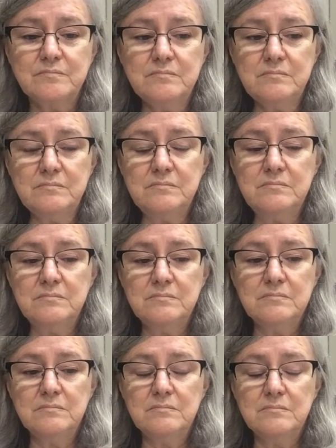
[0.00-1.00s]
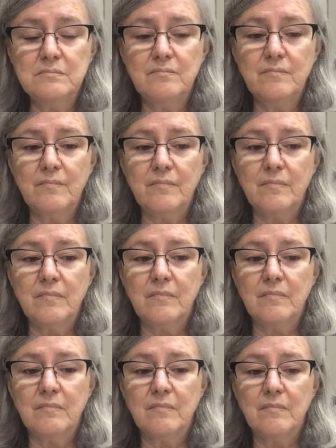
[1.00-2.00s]

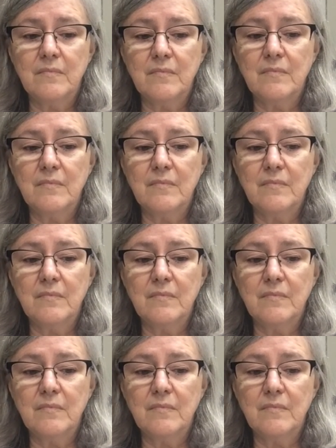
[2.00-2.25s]
(no one is talking)